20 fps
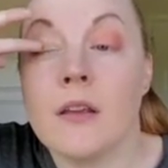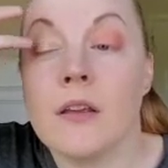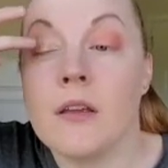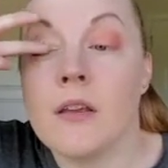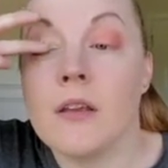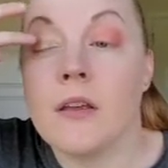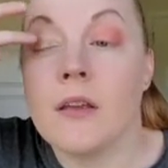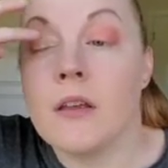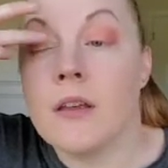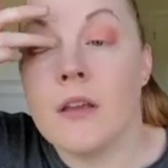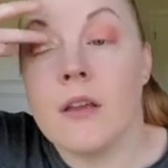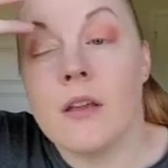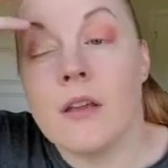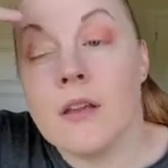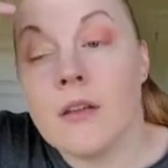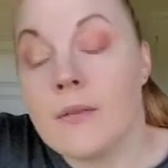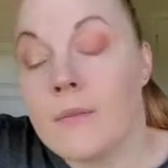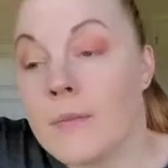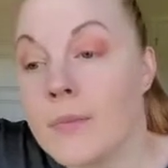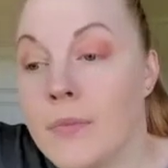
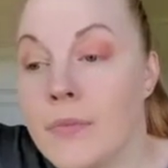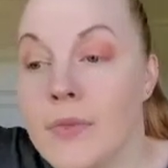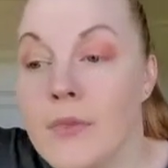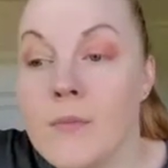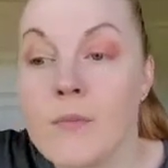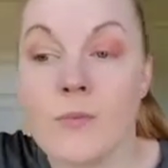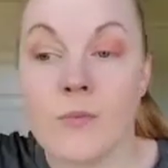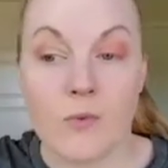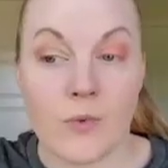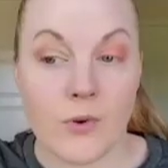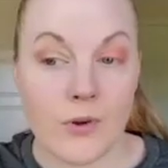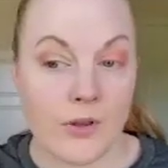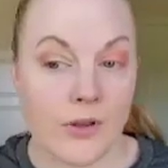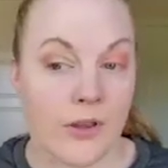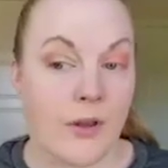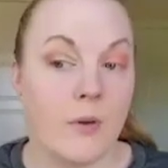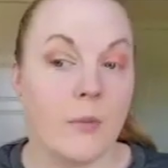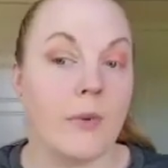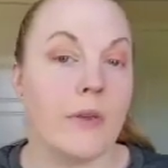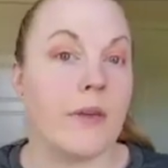I'm really
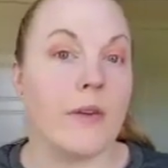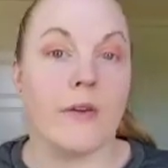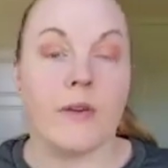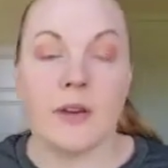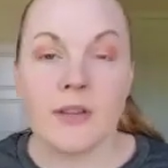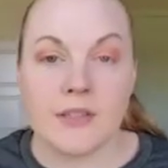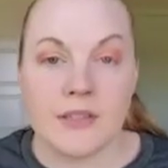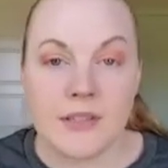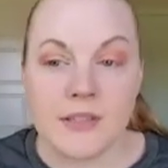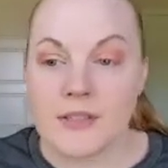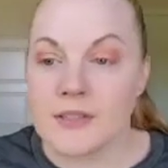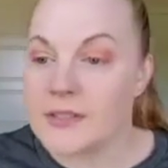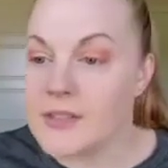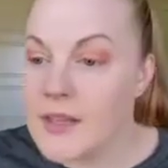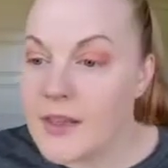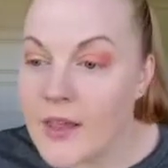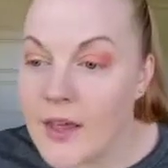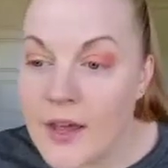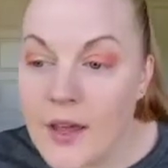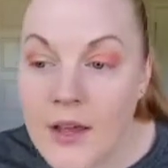hoping you guys can see
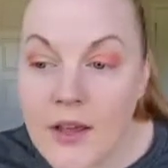that.